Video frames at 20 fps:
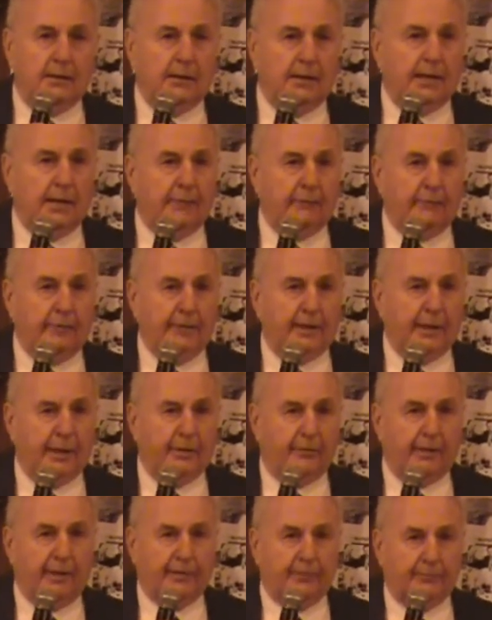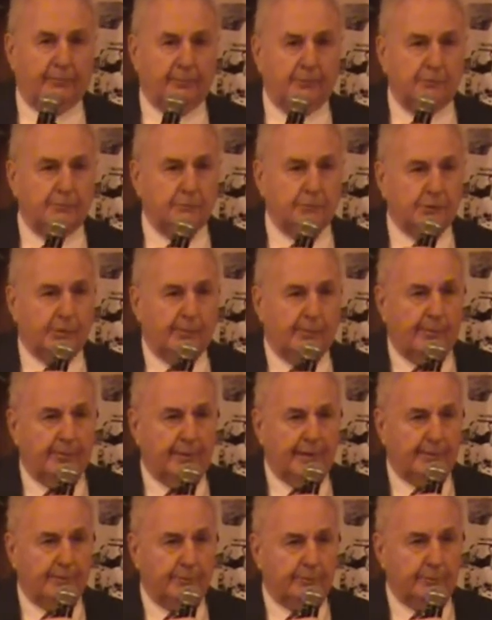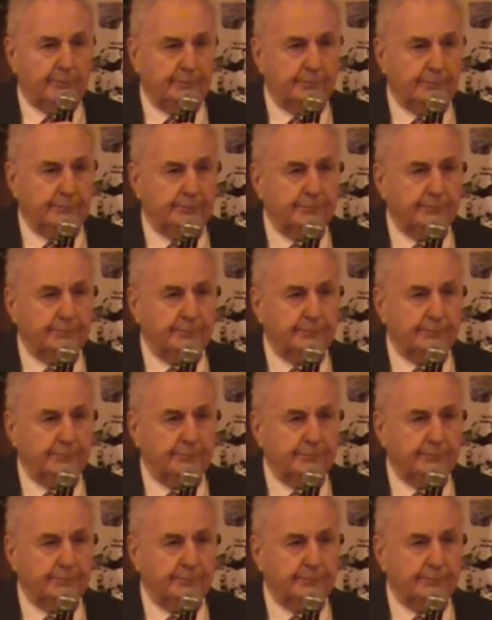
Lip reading: And we had a great group of people.